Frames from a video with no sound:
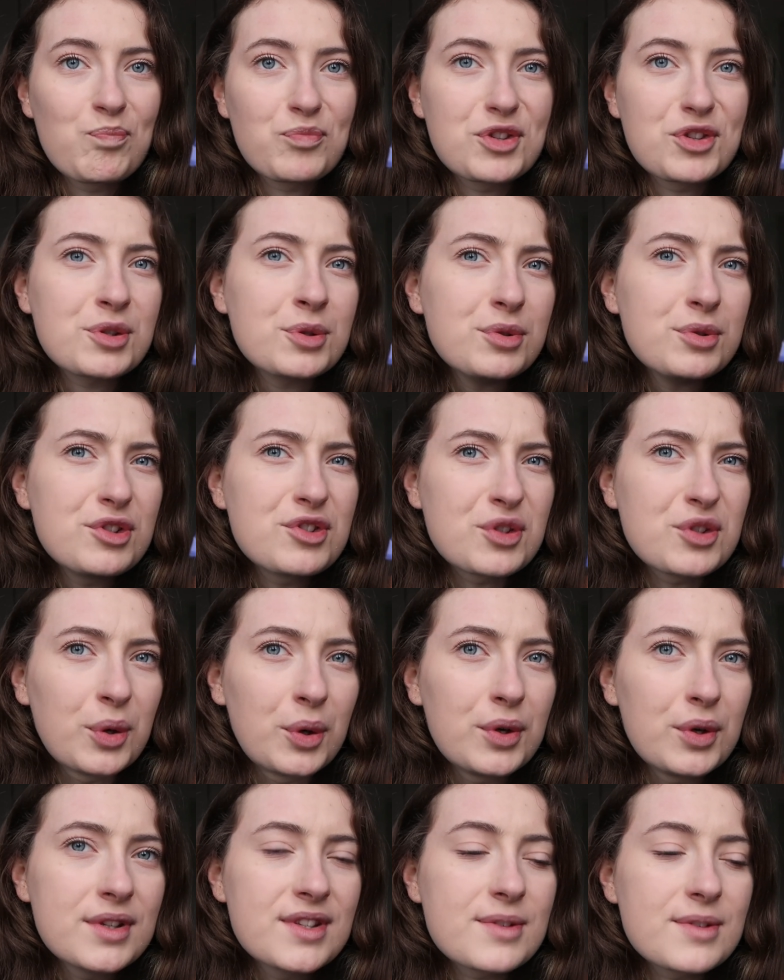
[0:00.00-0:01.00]
It's called
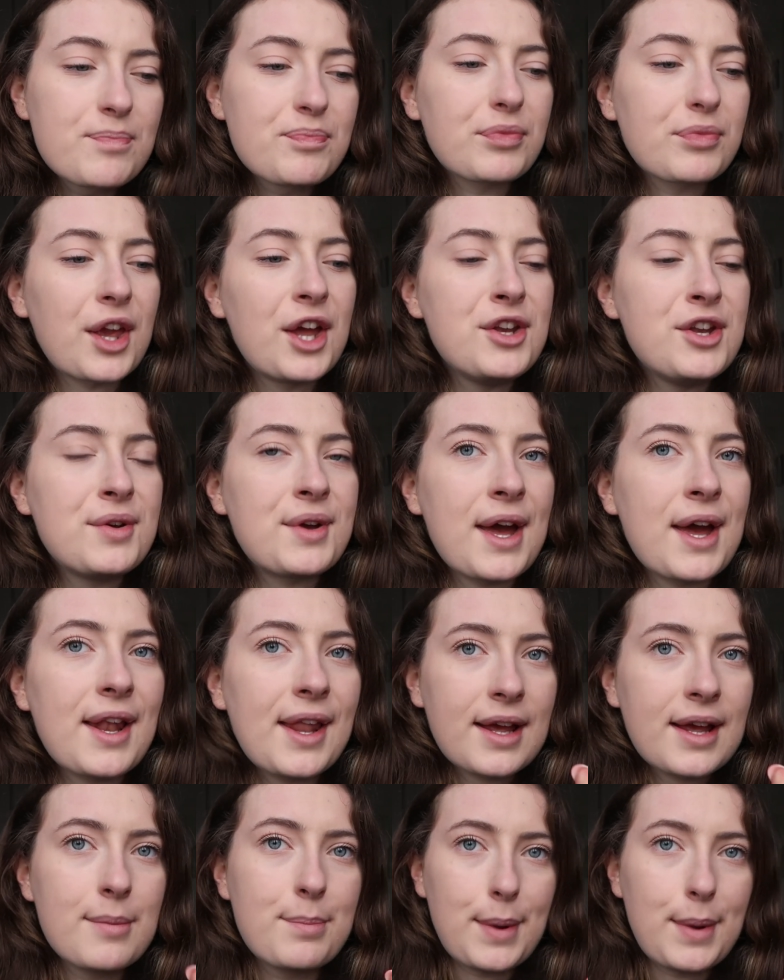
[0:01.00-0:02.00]
Sauce and you get
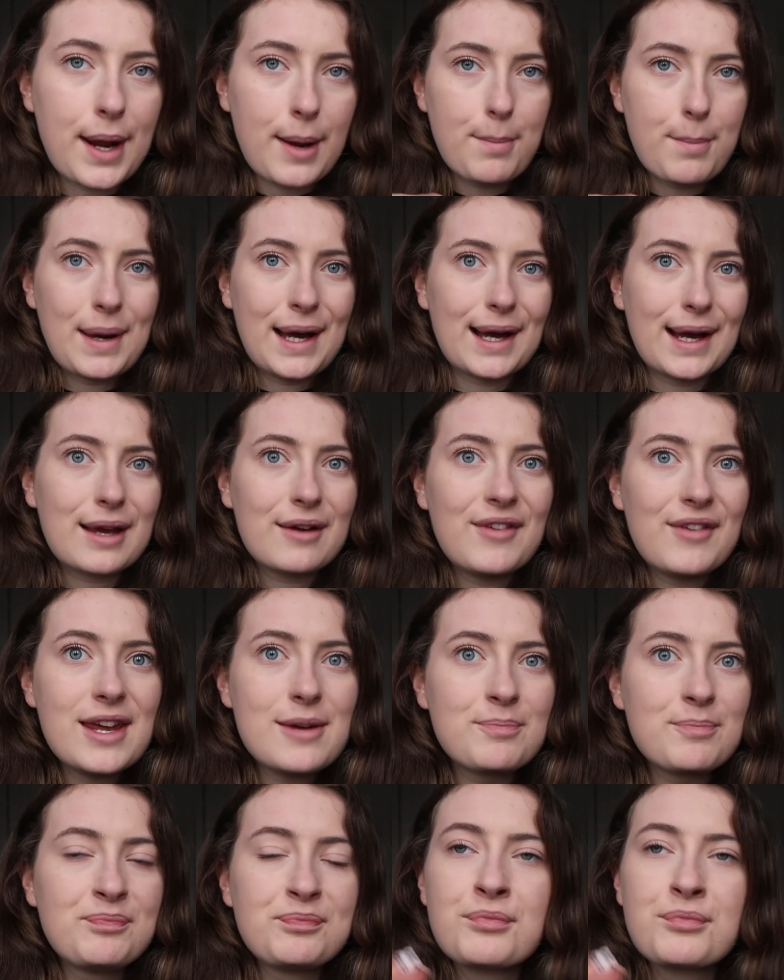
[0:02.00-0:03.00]
like a big pack of
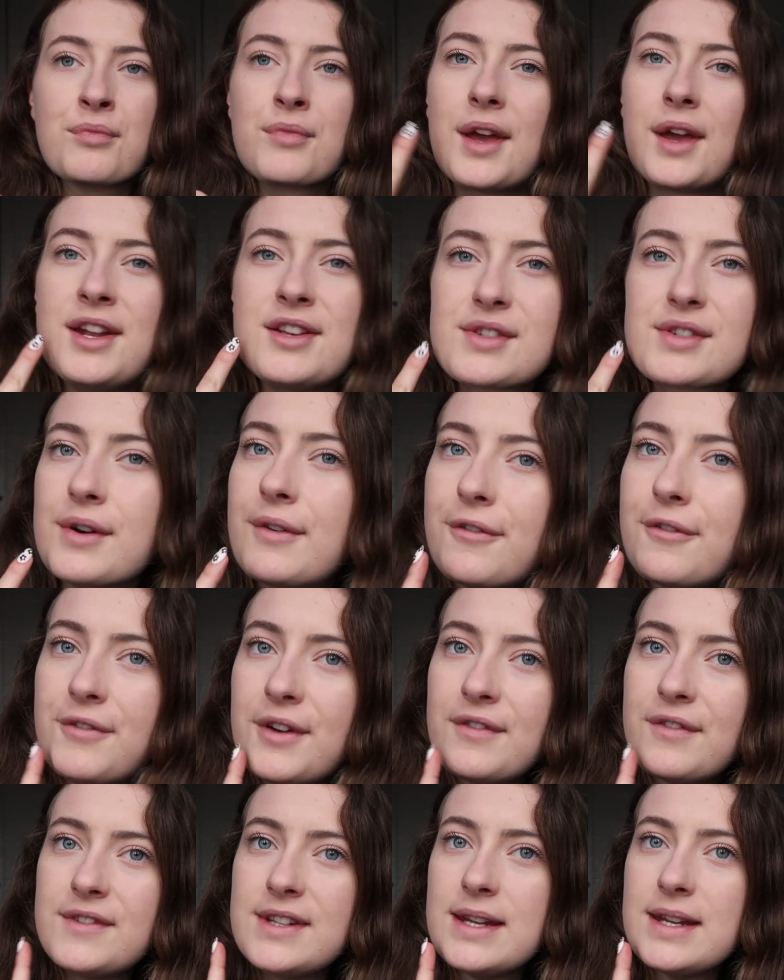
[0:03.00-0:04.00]
it and it's got
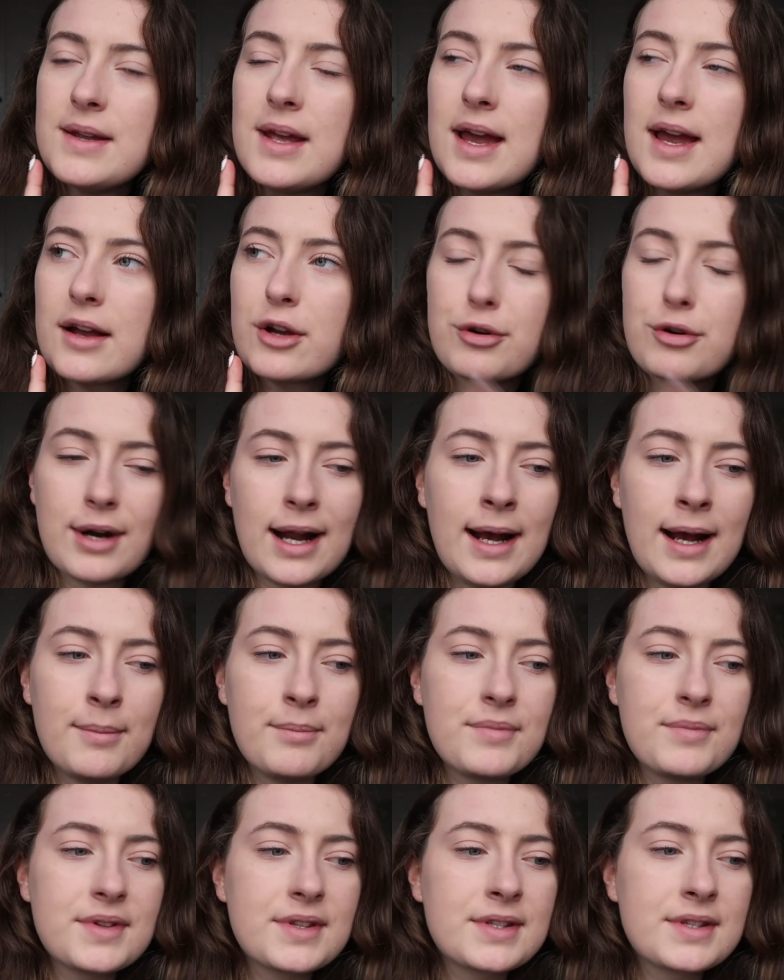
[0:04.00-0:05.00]
50
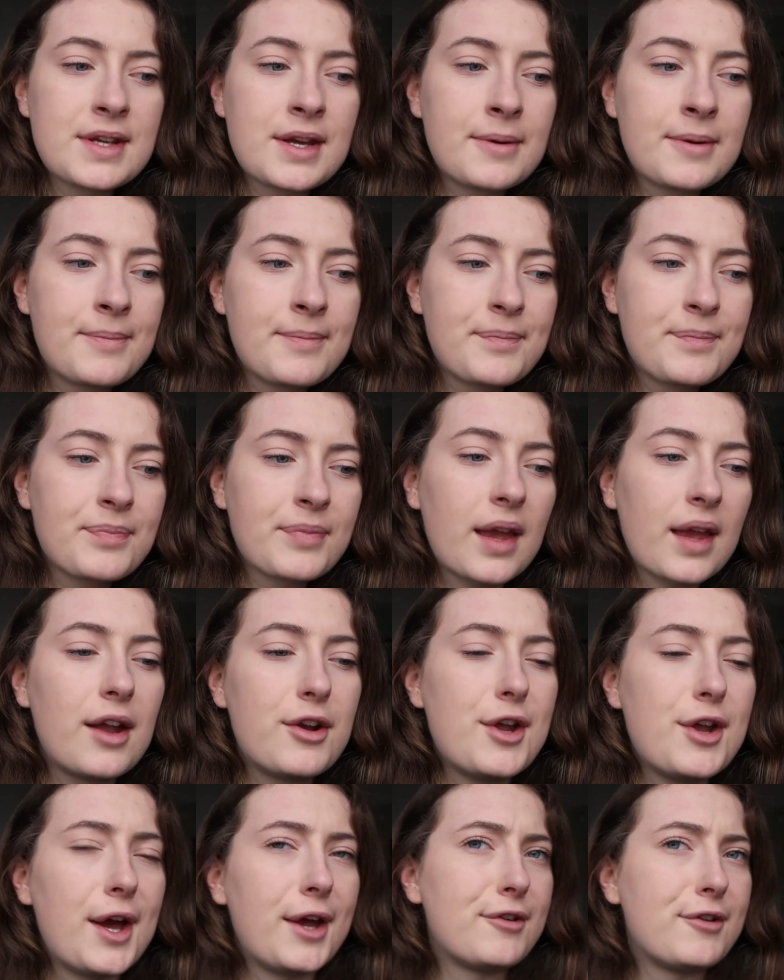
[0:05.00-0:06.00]
grams,
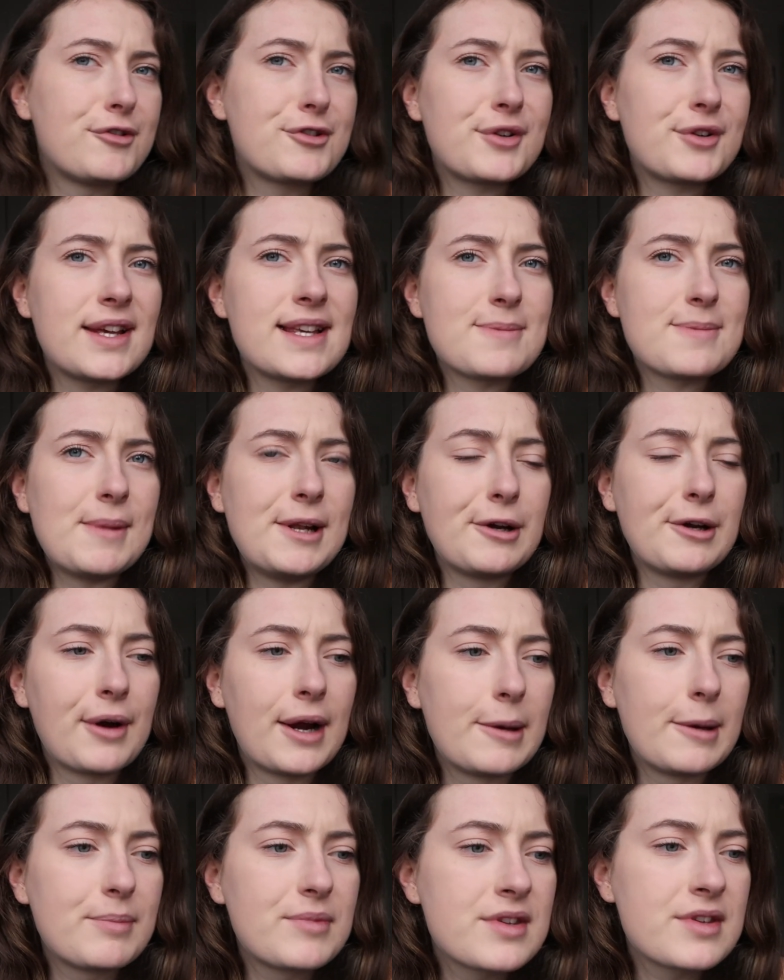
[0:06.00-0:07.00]
no, surely it's
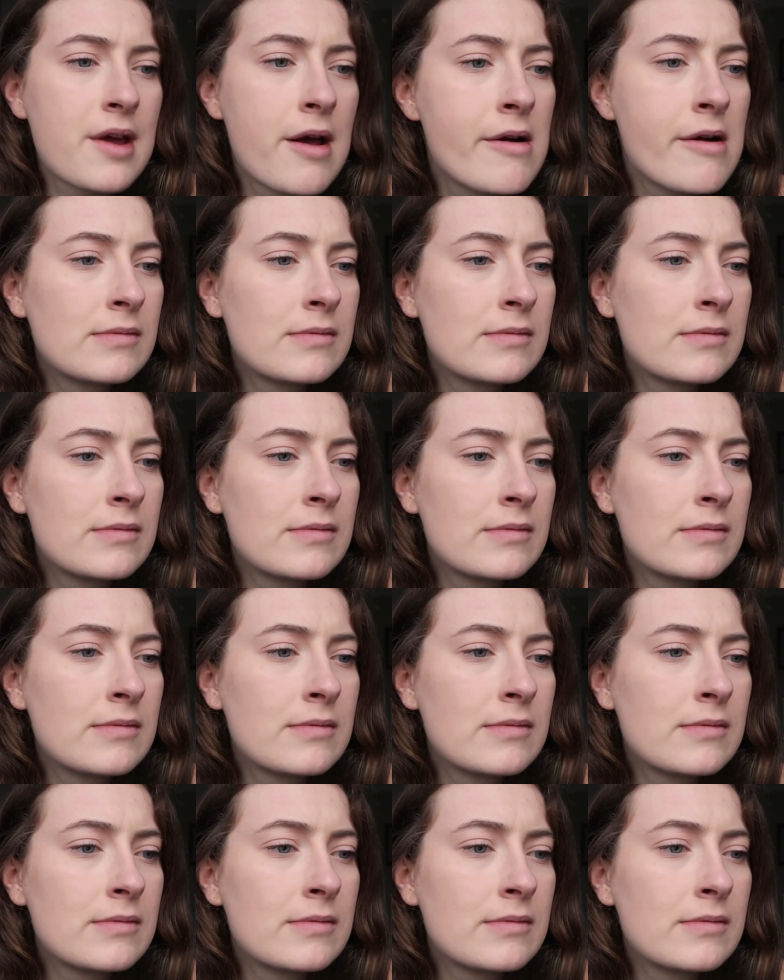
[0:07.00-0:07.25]
milligrams.